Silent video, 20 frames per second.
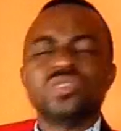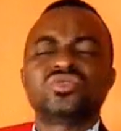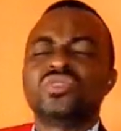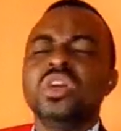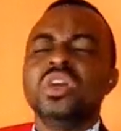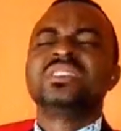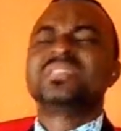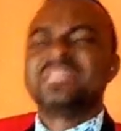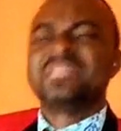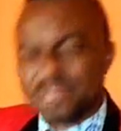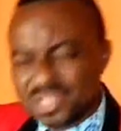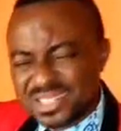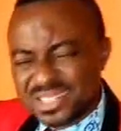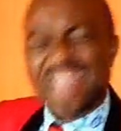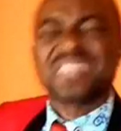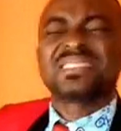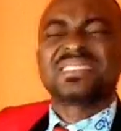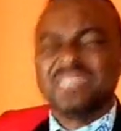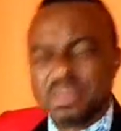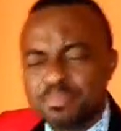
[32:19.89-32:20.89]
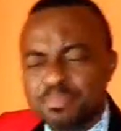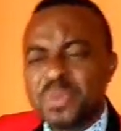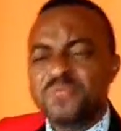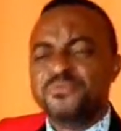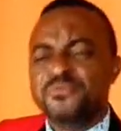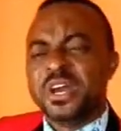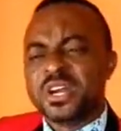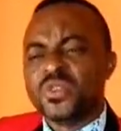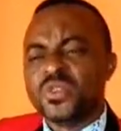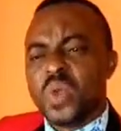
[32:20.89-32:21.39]
Don't start
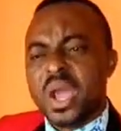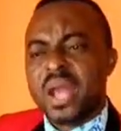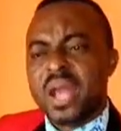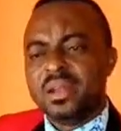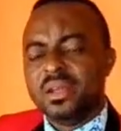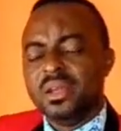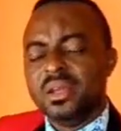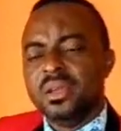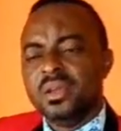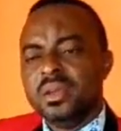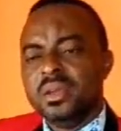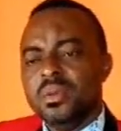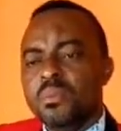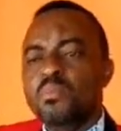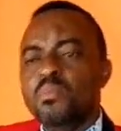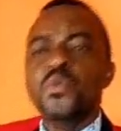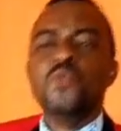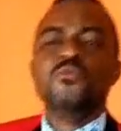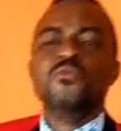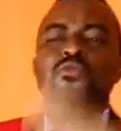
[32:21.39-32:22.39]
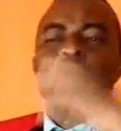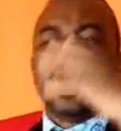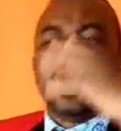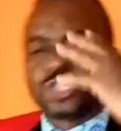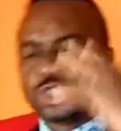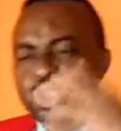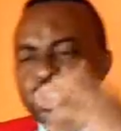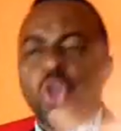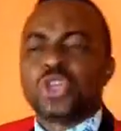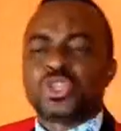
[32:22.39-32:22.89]
sleeping very well.
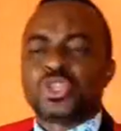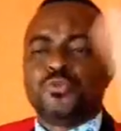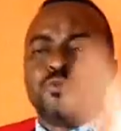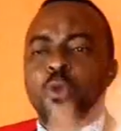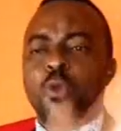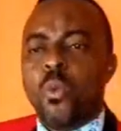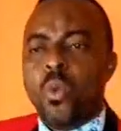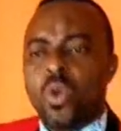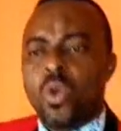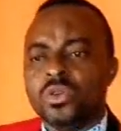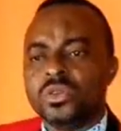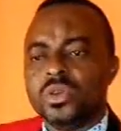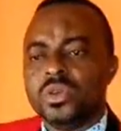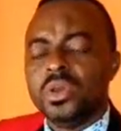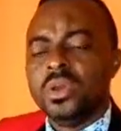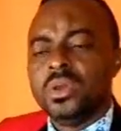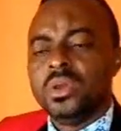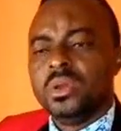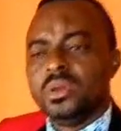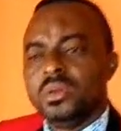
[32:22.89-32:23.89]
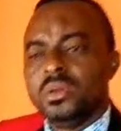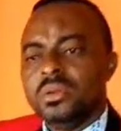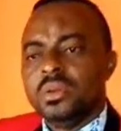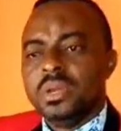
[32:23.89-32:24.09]
Move your church forward.